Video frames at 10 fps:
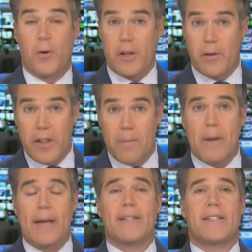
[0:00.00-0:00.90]
Clearly, the
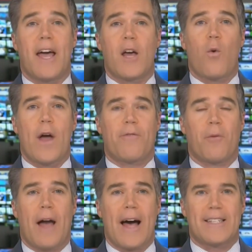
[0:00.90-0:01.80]
biggest takeaway
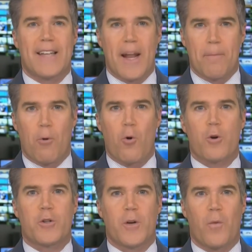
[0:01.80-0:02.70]
from last night
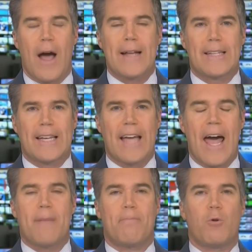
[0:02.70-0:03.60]
abortion rights
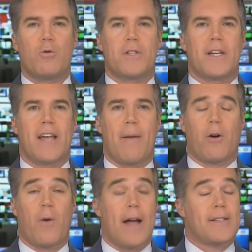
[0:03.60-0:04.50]
again boosting
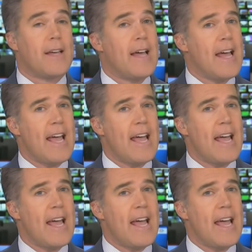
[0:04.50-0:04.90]
Democrats